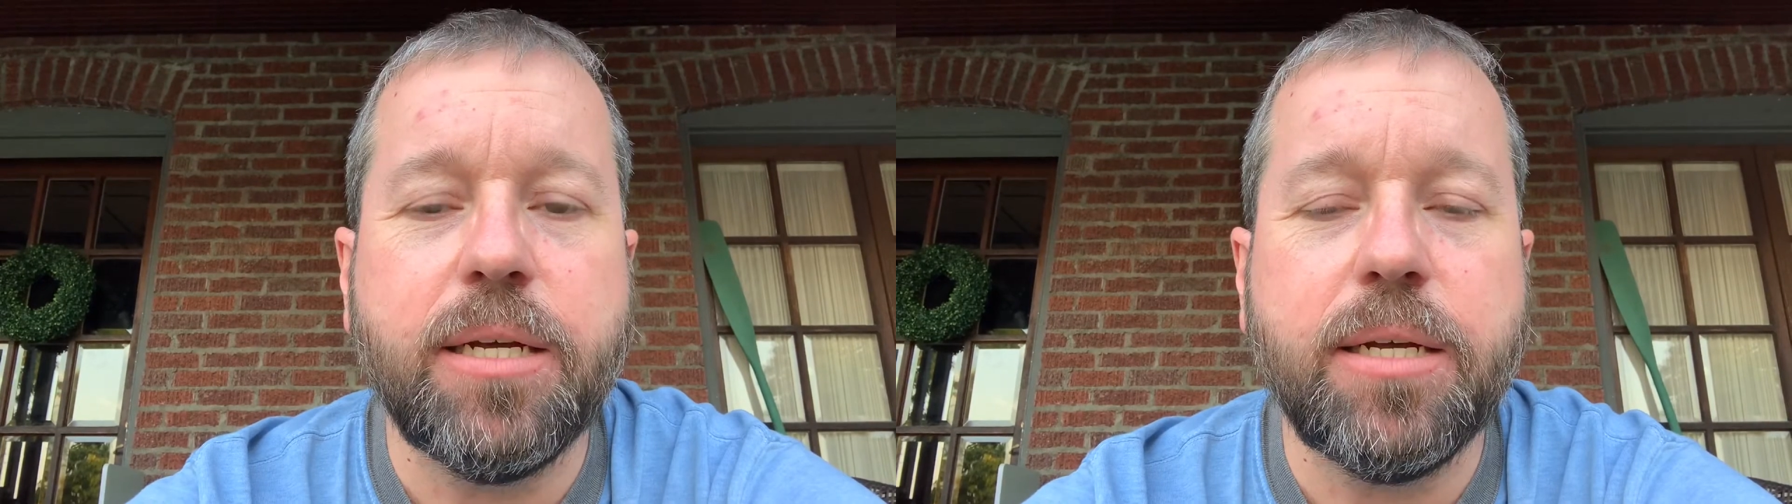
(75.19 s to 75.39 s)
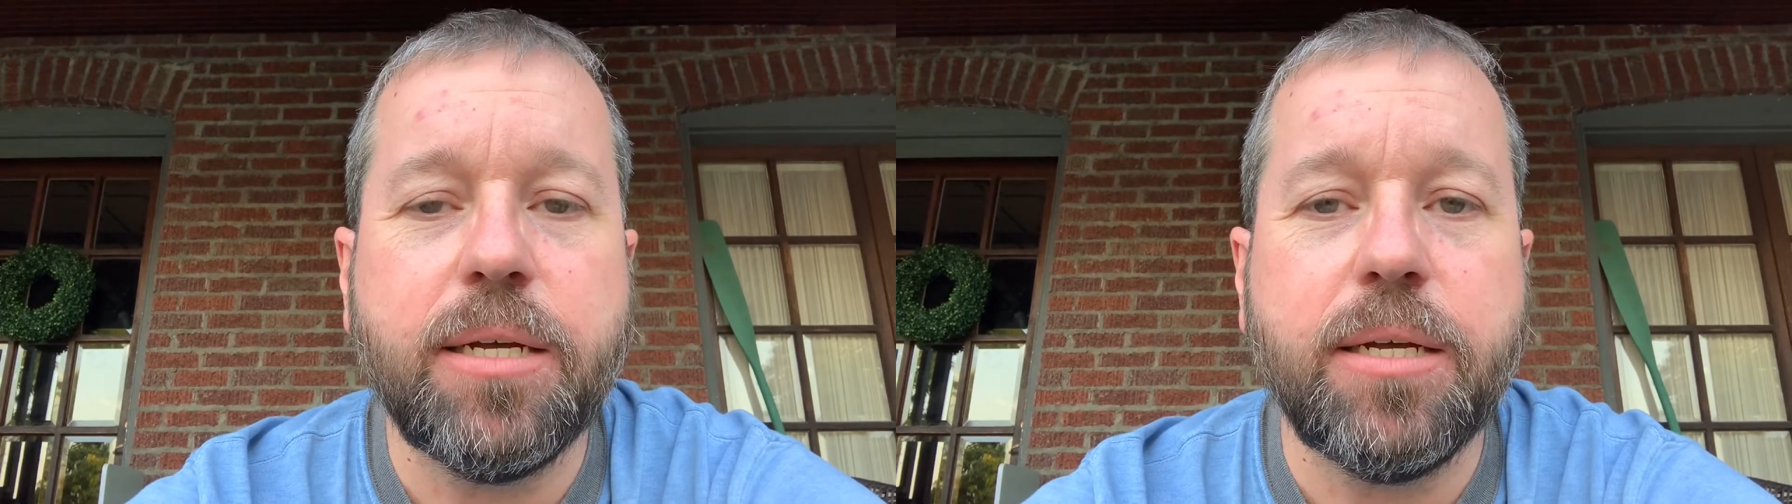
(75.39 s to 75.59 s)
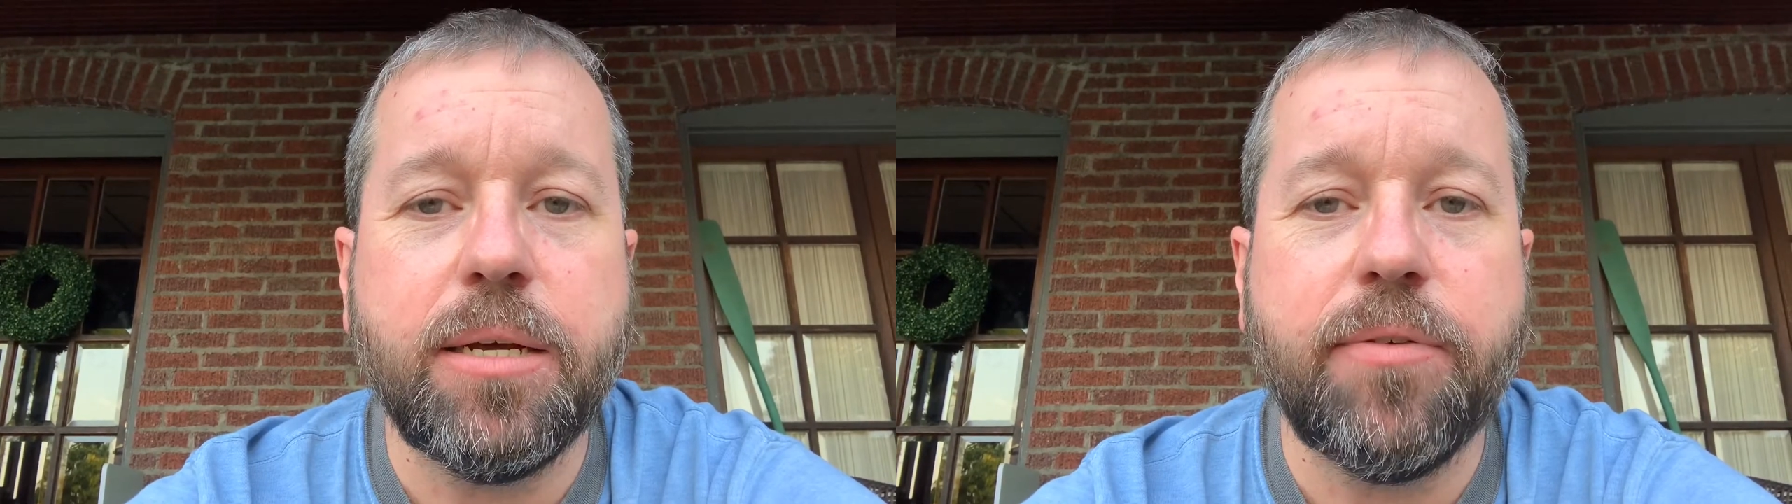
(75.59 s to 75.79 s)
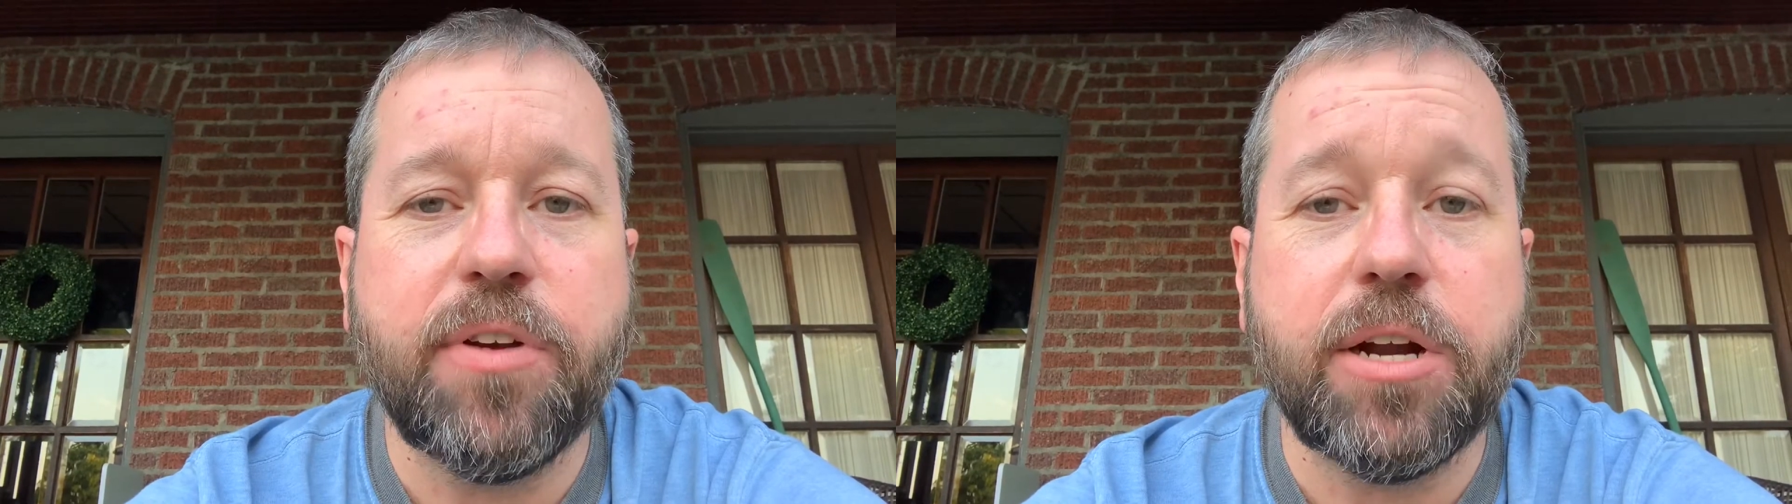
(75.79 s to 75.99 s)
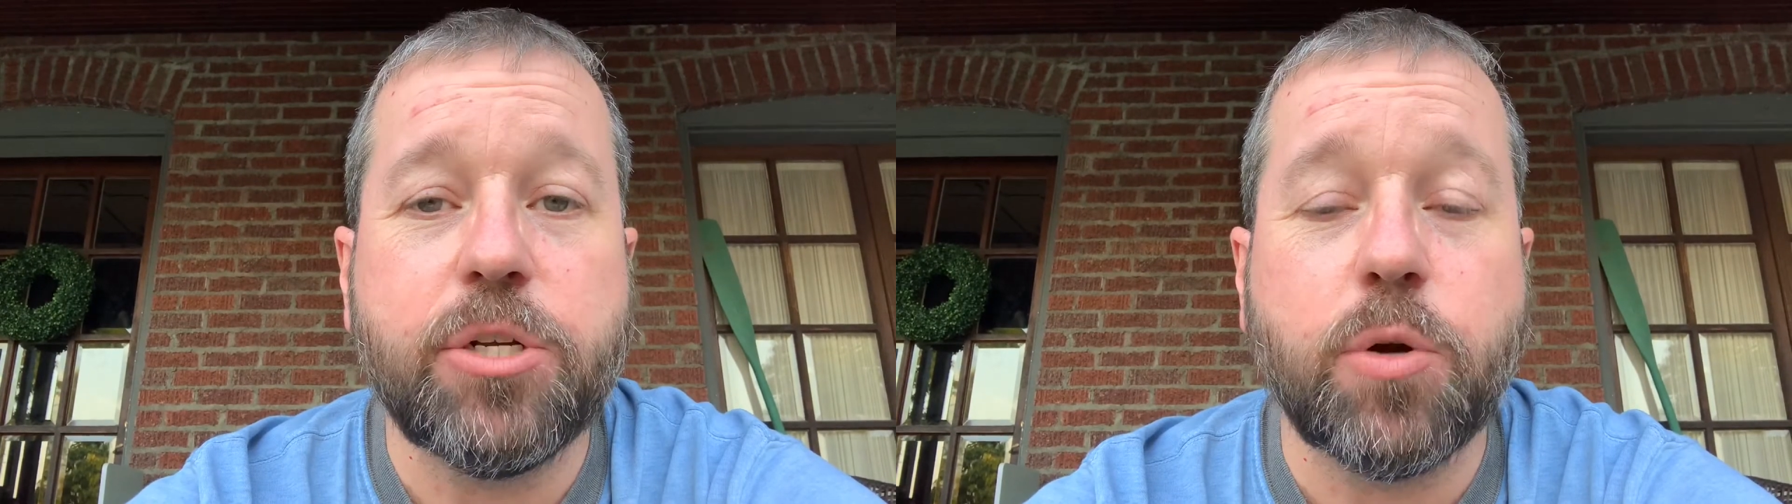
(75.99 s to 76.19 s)
a
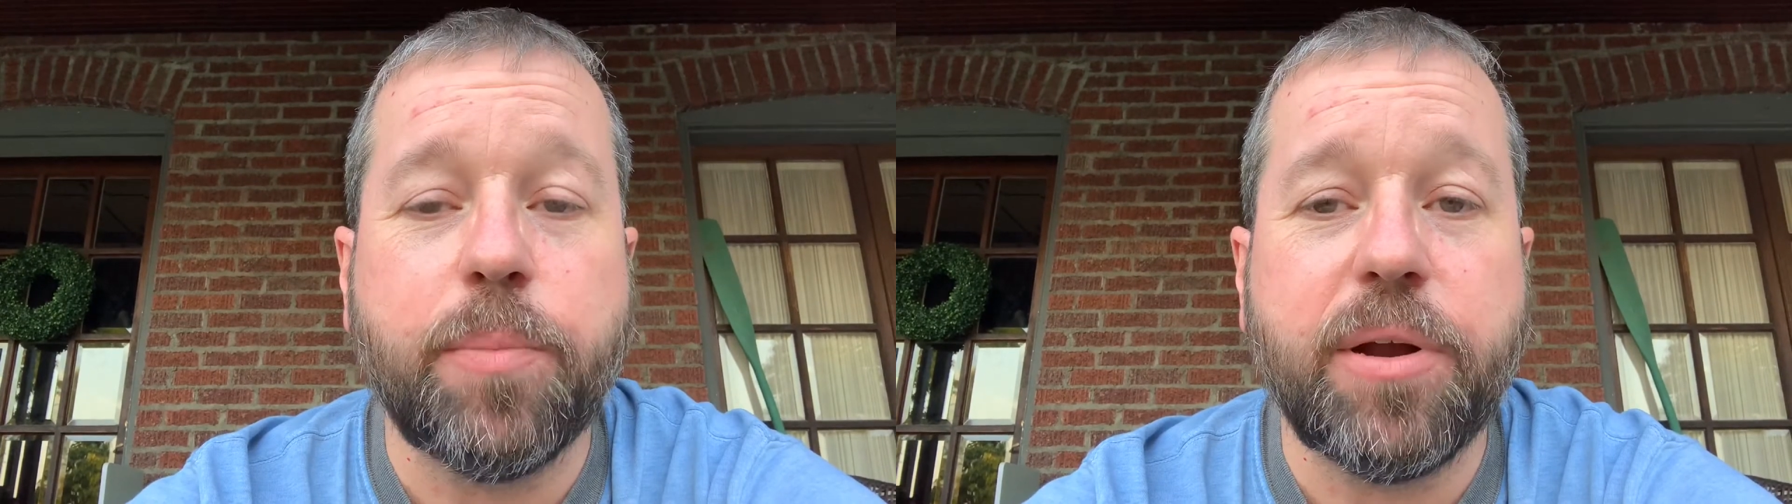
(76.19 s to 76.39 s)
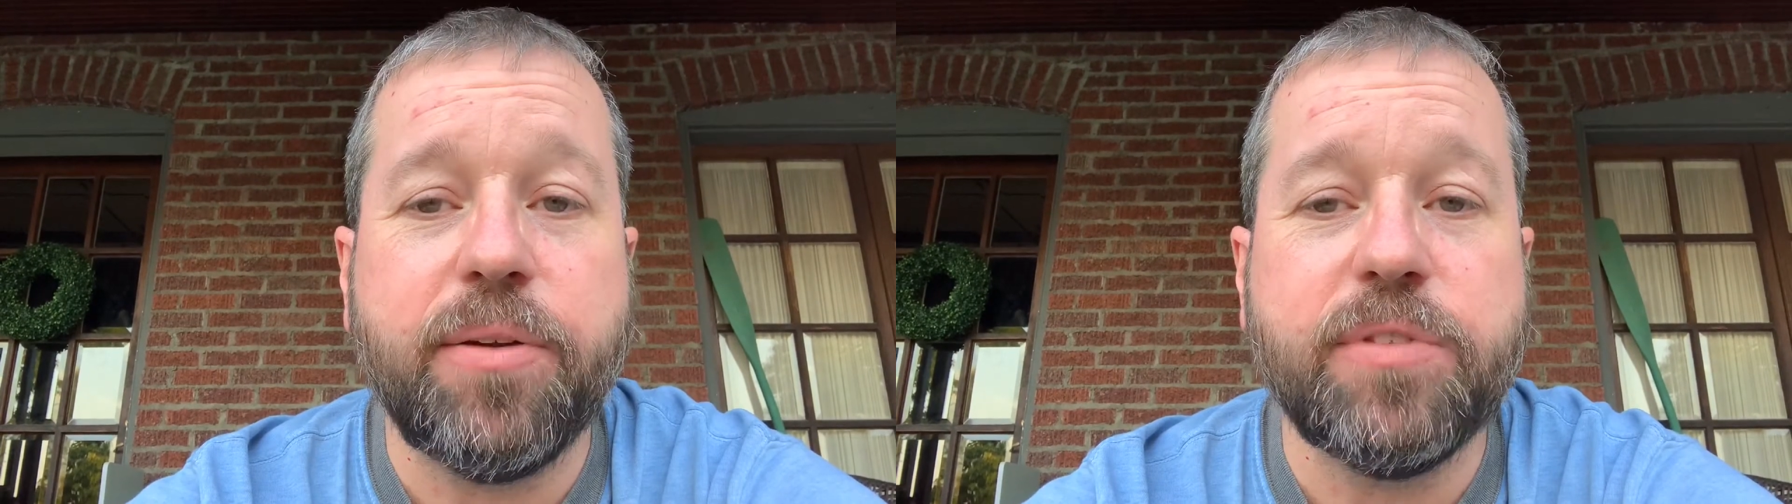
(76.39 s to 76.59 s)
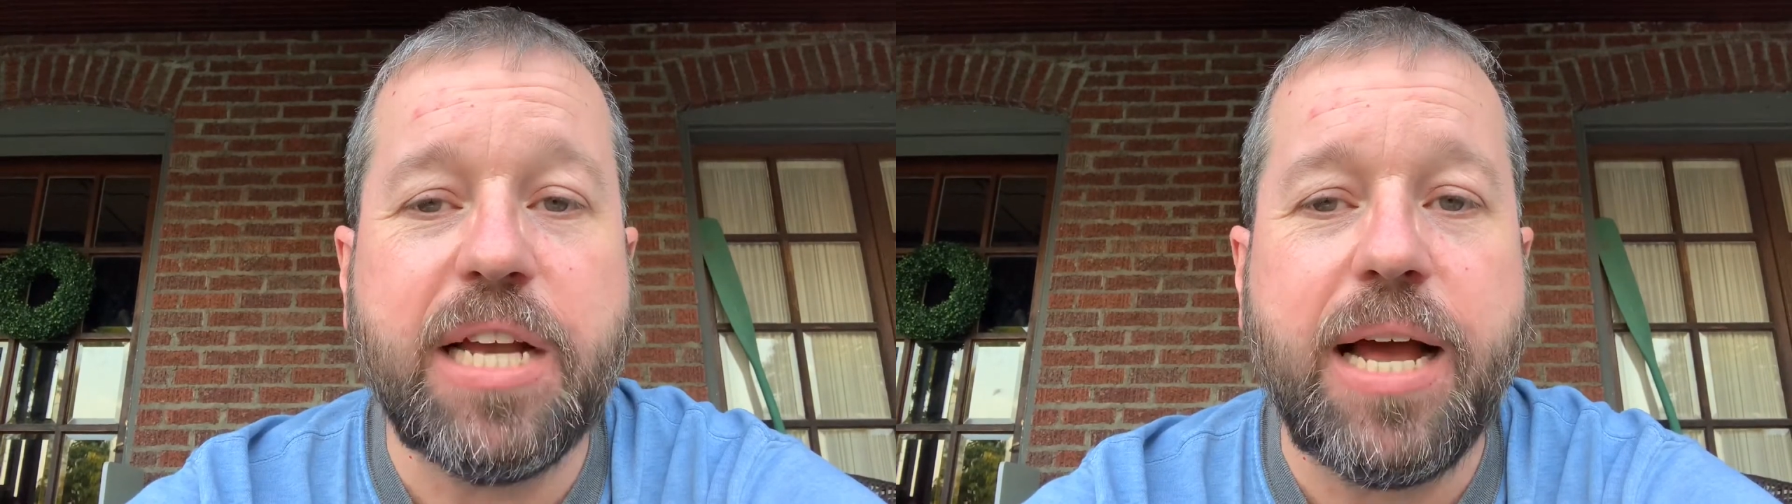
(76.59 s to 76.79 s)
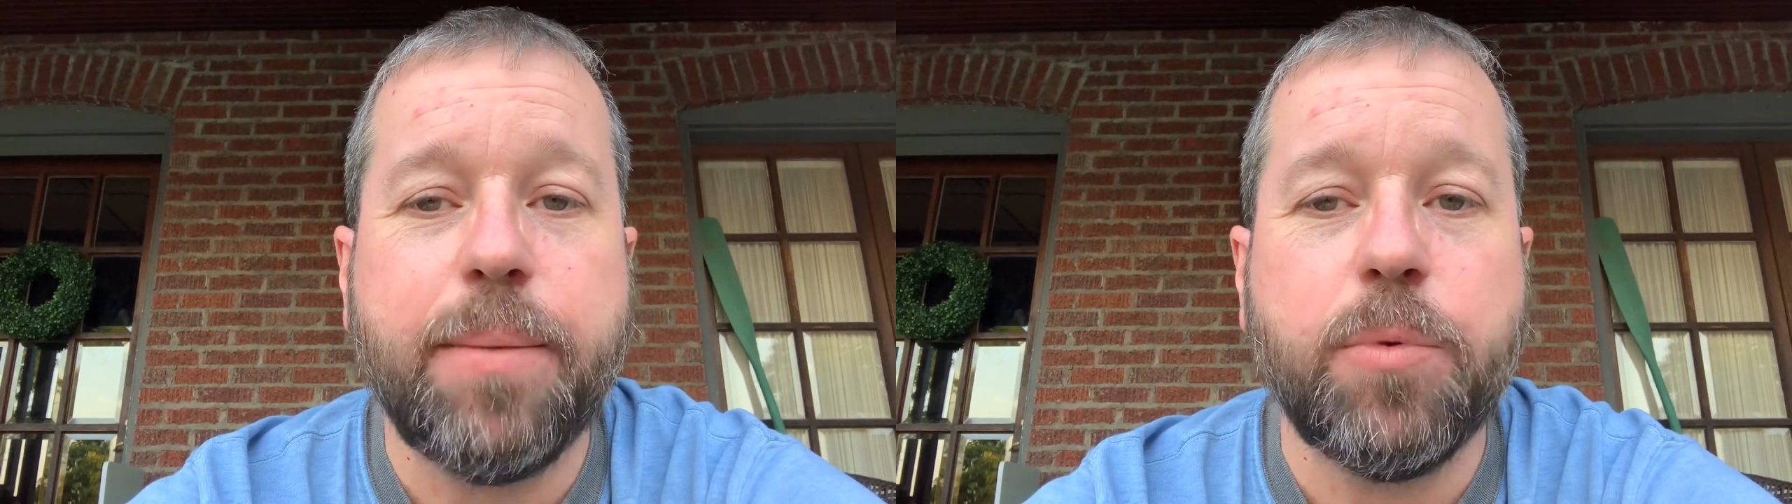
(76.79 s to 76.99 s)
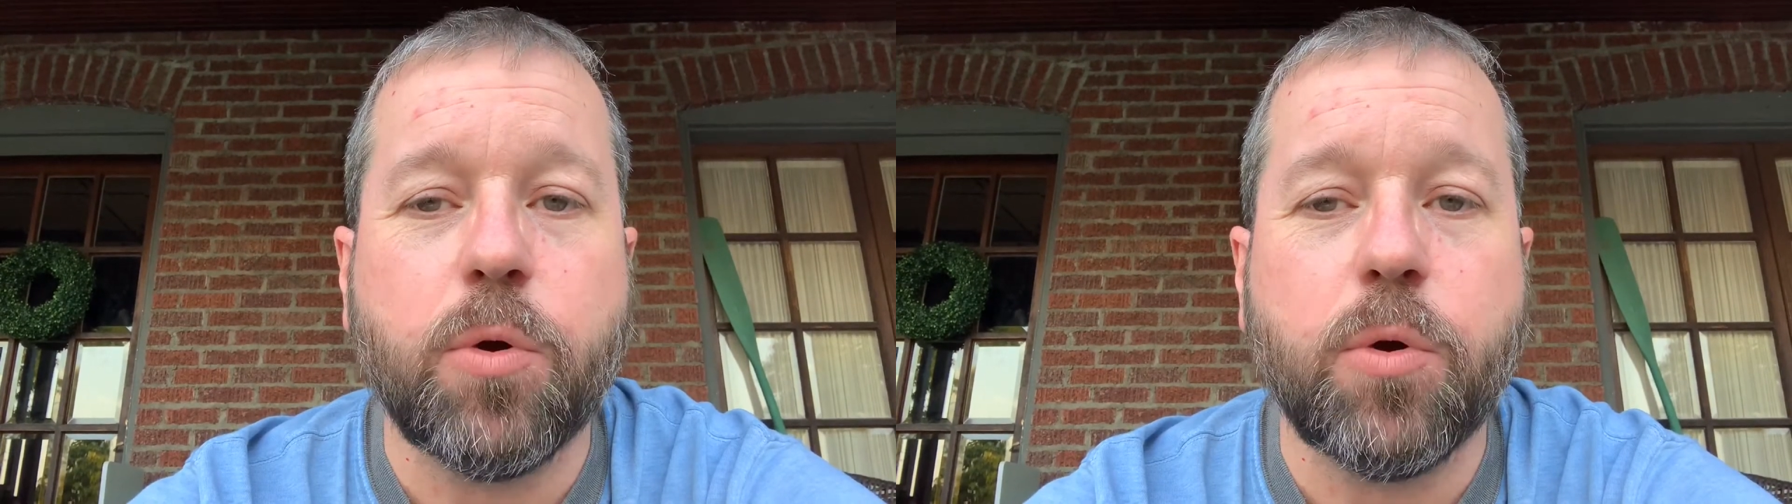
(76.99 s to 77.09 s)
very short period of time,